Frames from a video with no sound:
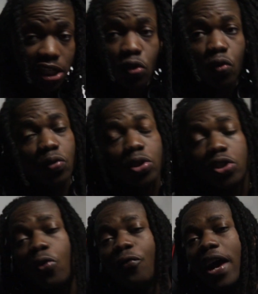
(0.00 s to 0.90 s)
That dude was
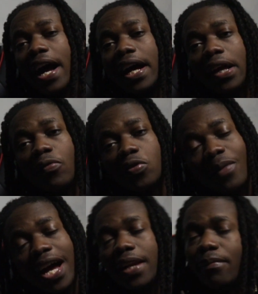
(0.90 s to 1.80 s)
so fire, it was
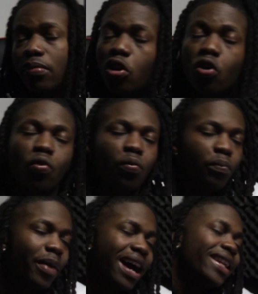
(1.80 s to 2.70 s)
about to blow.
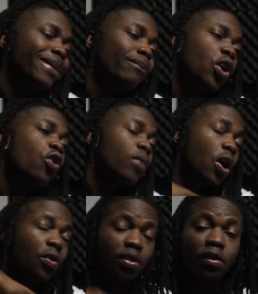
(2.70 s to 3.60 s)

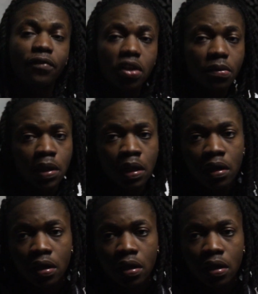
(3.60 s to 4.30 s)
Blow. You feel me?